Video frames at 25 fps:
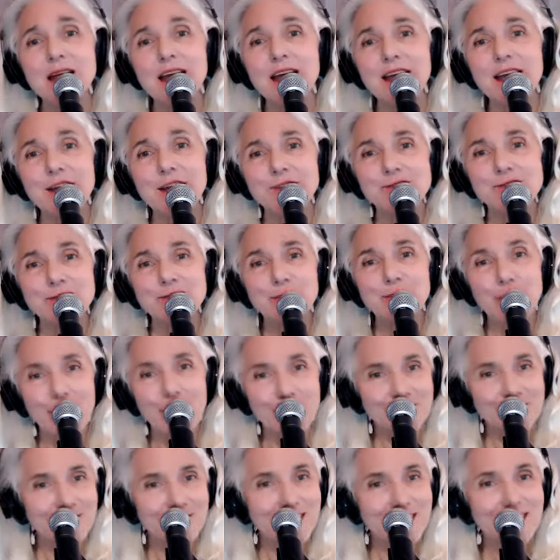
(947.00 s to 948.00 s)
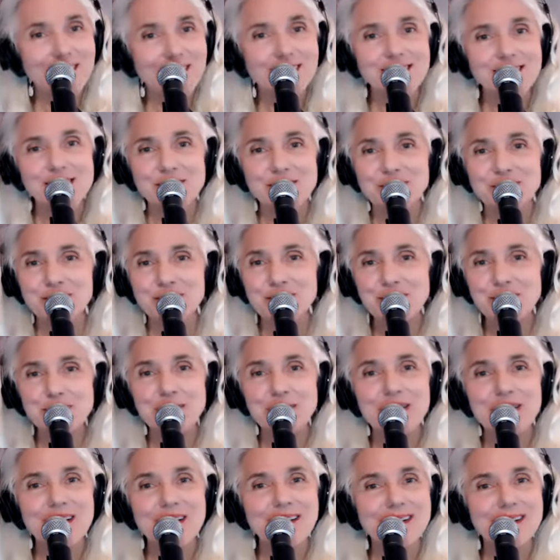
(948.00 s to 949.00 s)
Andrew Harvey is a friend of
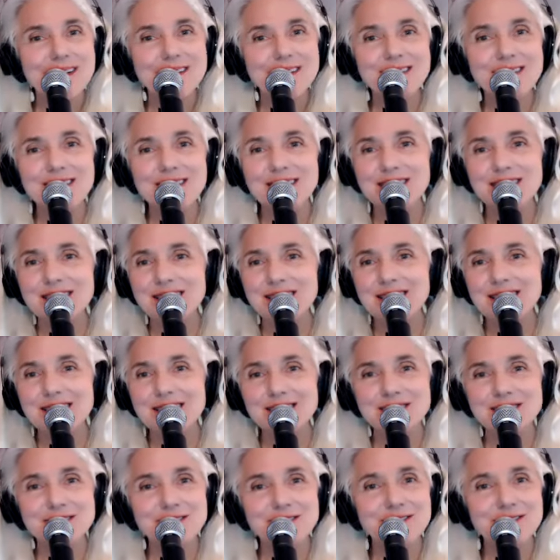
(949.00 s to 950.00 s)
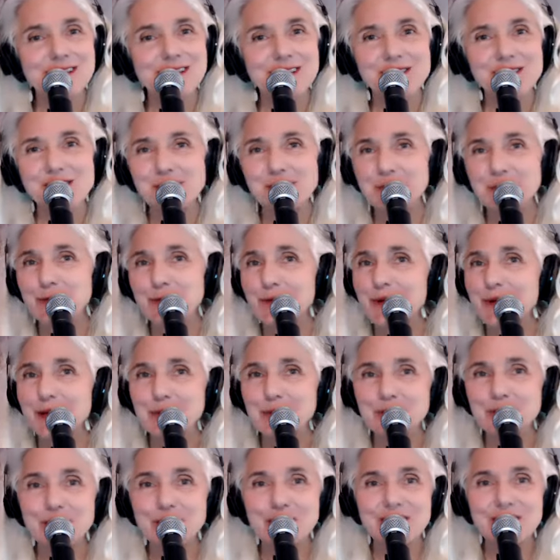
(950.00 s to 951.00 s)
mine and written some
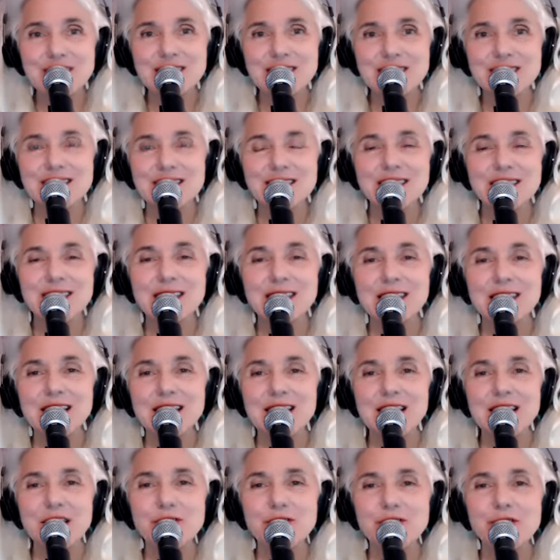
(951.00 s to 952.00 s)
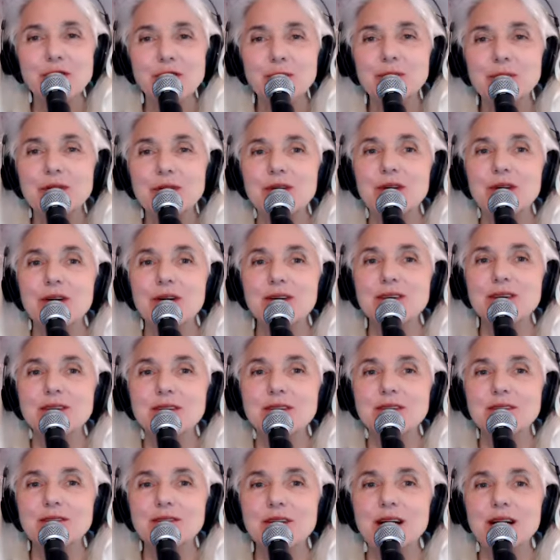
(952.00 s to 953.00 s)
great books, and he wrote a book called The
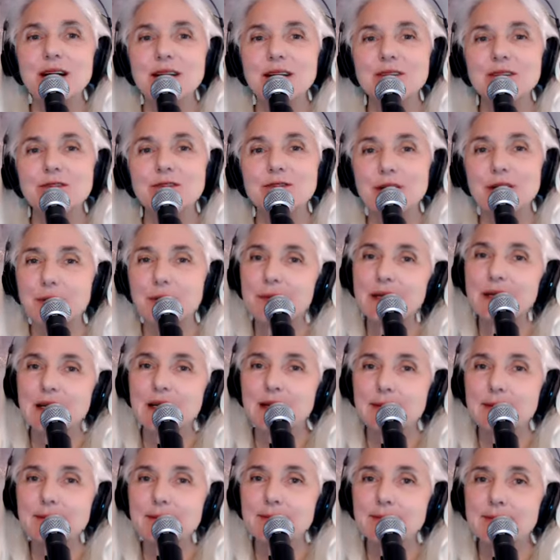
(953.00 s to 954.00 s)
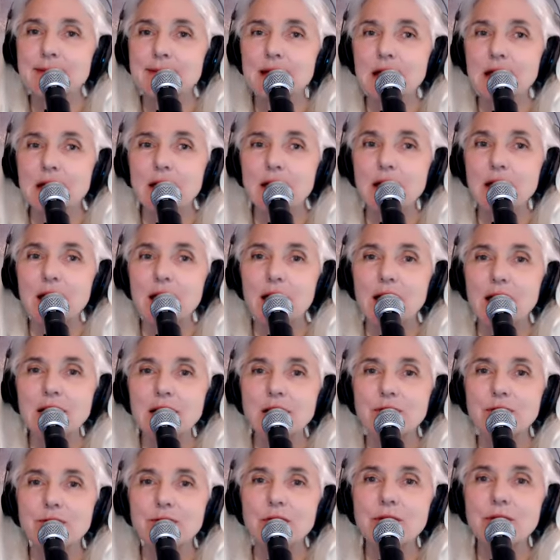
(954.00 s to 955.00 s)
Divine Feminine. And
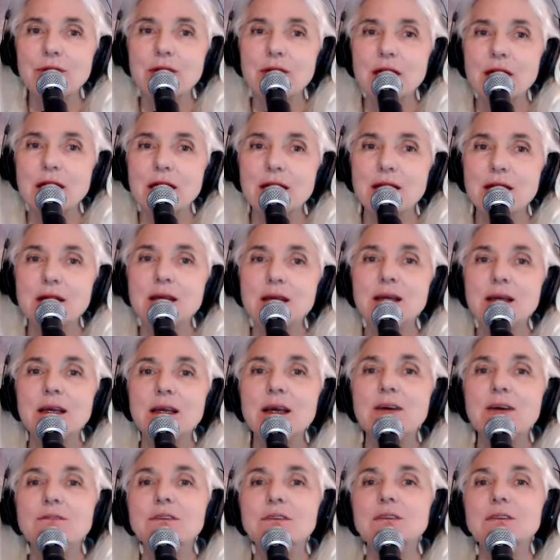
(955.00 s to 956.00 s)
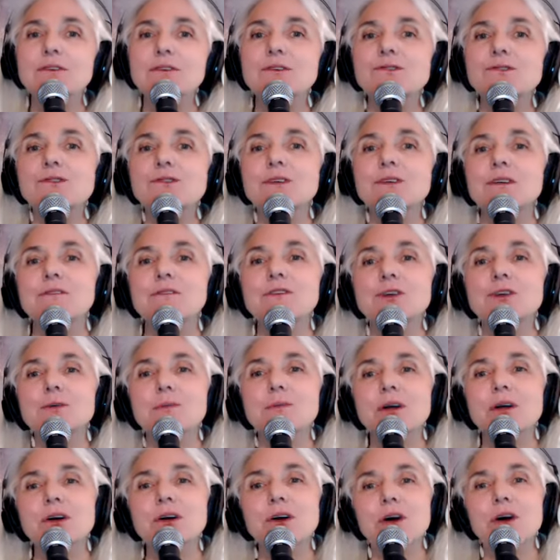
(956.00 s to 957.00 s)
he wrote that in the evolution of
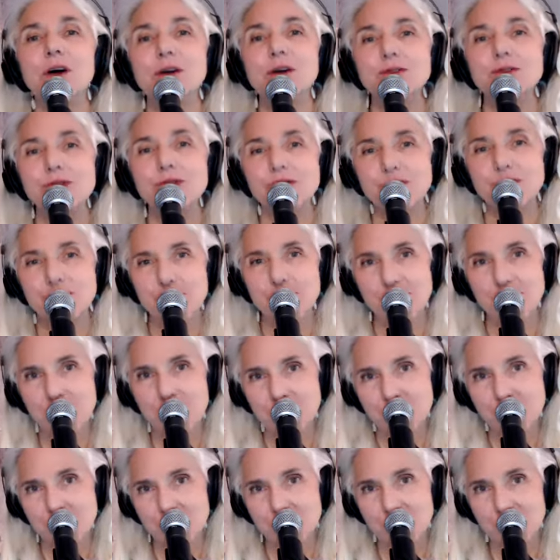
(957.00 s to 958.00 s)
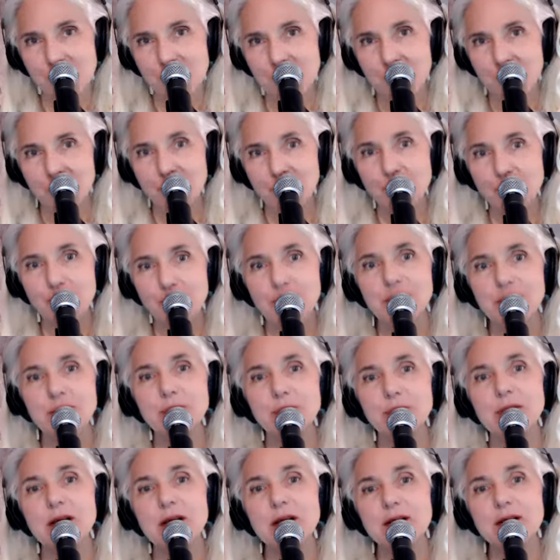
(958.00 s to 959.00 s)
human consciousness, during the
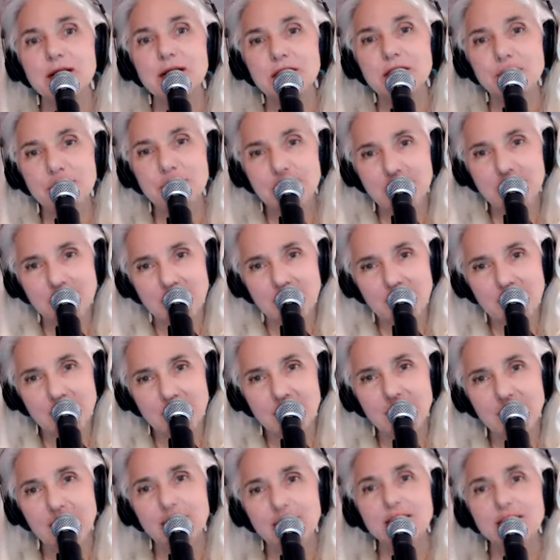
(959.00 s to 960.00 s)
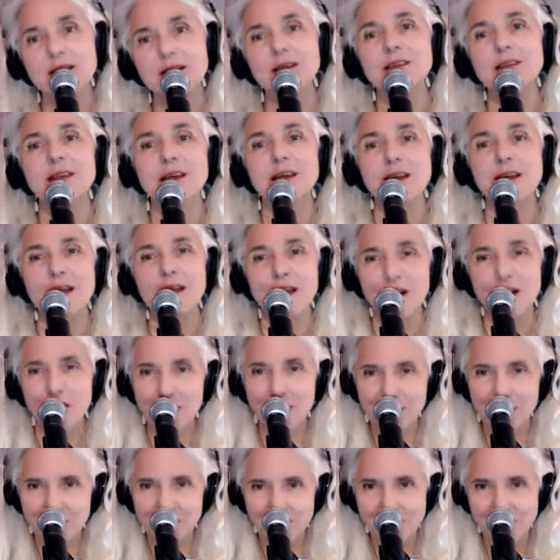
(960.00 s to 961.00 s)
Paleolithic and Neolithic
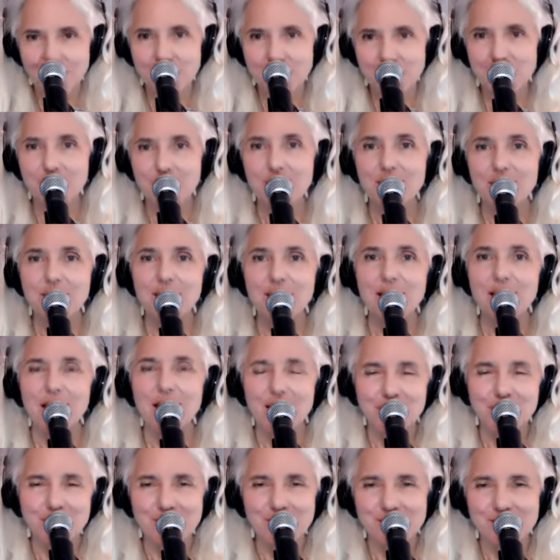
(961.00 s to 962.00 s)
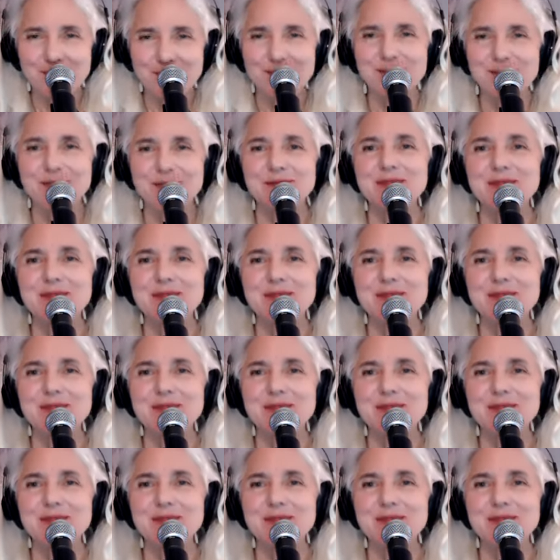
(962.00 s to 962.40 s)
eras,